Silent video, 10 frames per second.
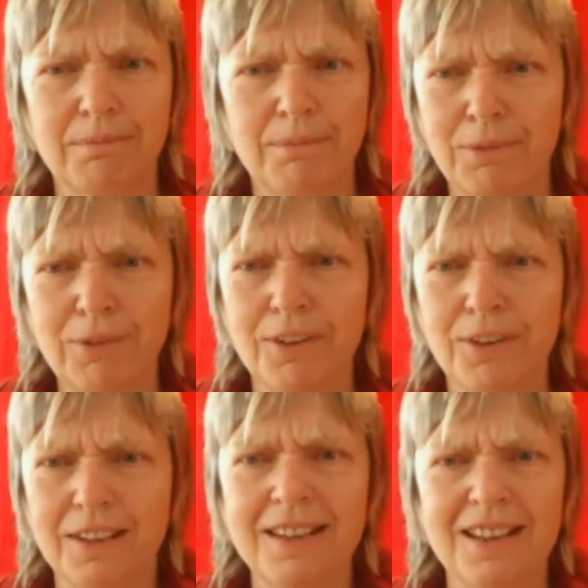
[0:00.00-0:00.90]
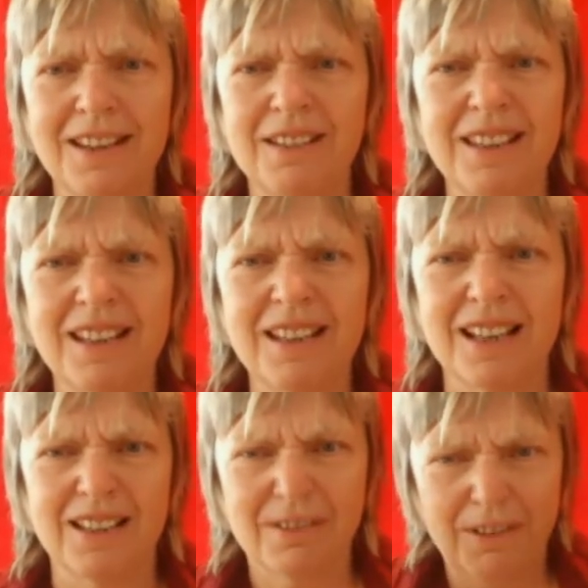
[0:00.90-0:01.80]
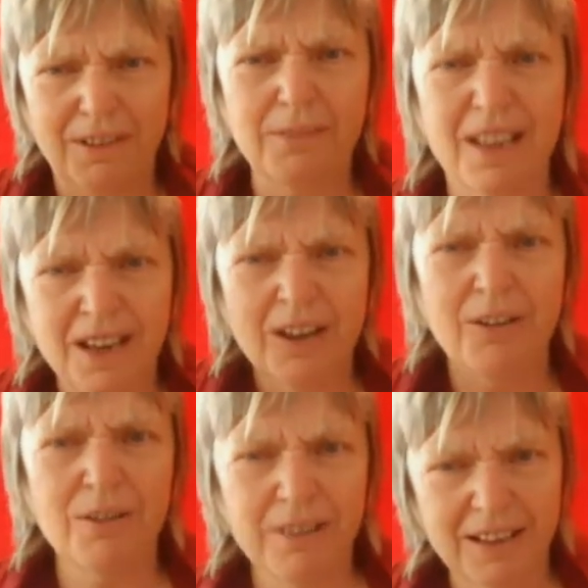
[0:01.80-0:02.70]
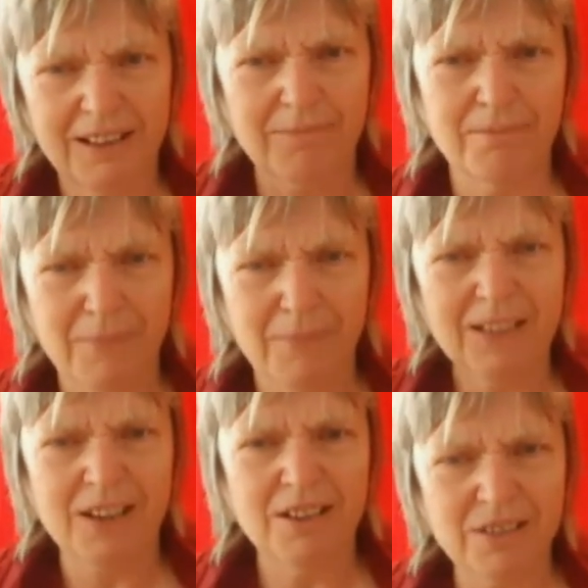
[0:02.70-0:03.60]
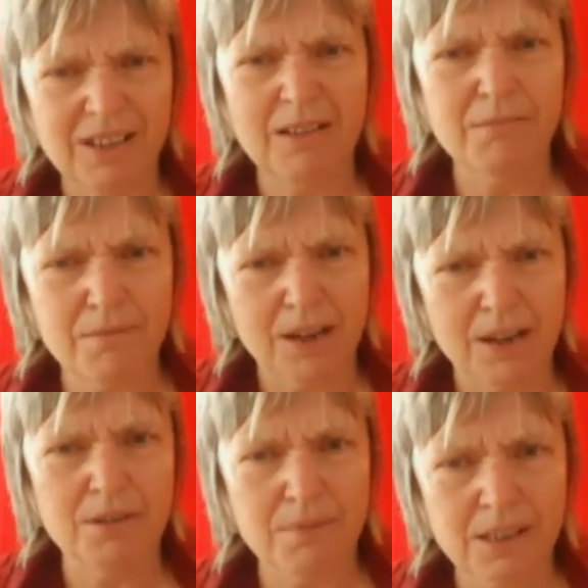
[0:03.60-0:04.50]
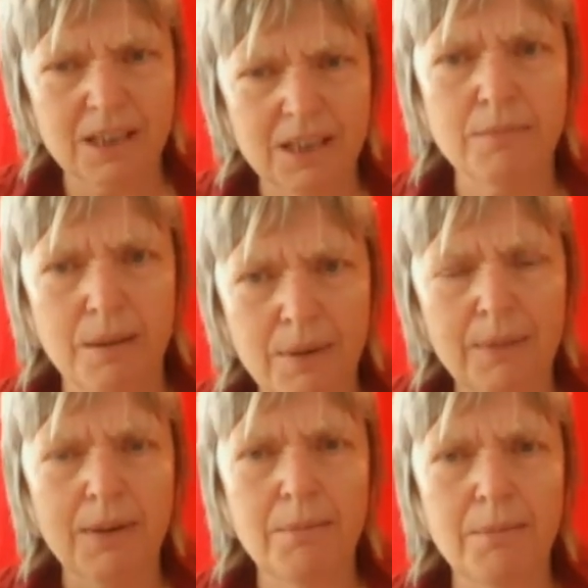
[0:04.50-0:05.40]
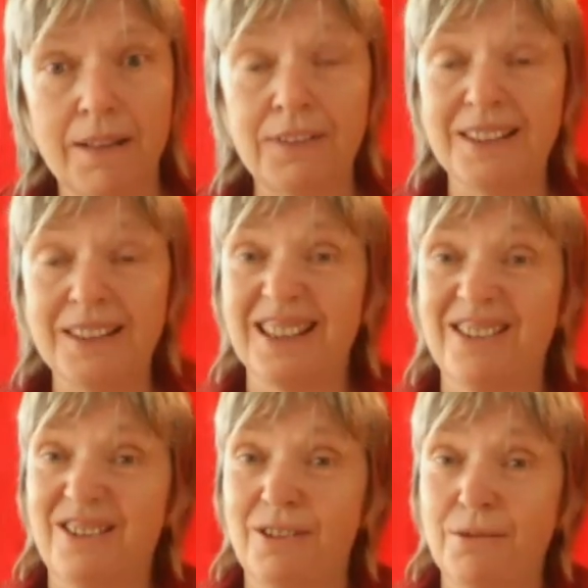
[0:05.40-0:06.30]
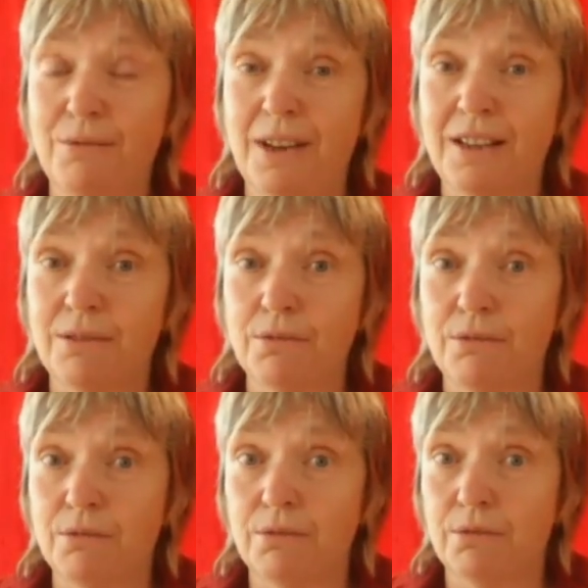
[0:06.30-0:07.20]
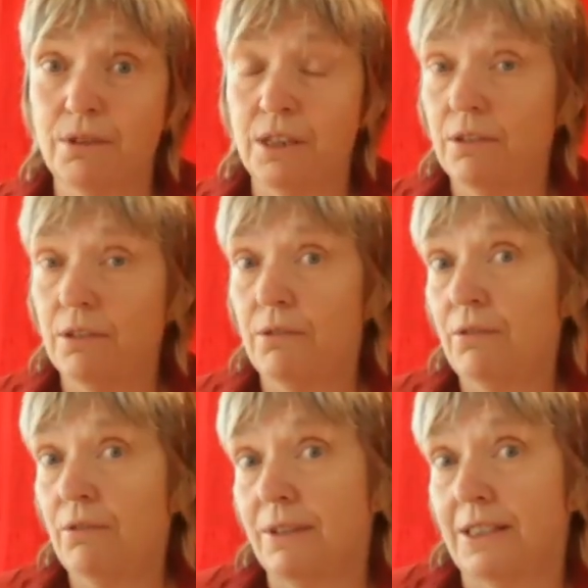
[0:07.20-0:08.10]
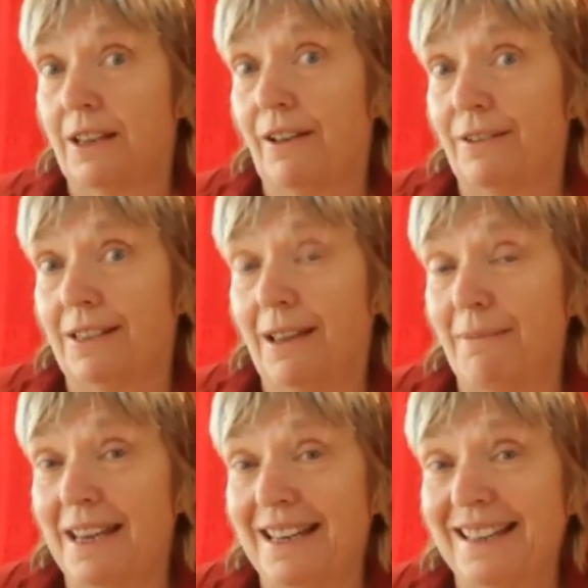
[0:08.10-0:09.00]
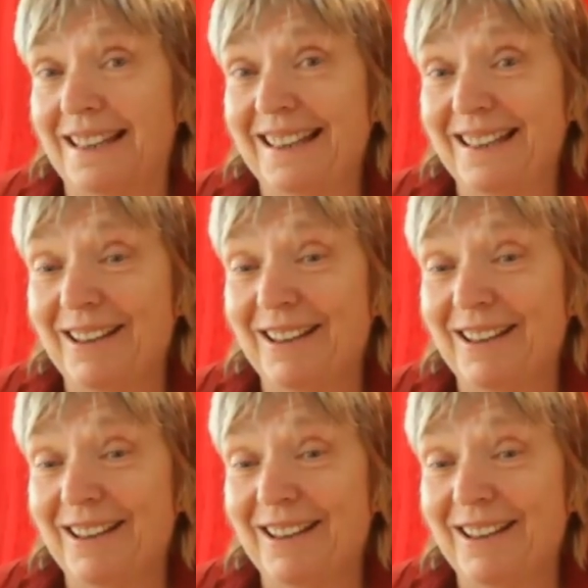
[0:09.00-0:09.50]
Before they didn't even see us. And when we only make tantrum, we want to be seen, blah, blah, blah, blah. This is not a good way to introduce ourselves. I mean, you know.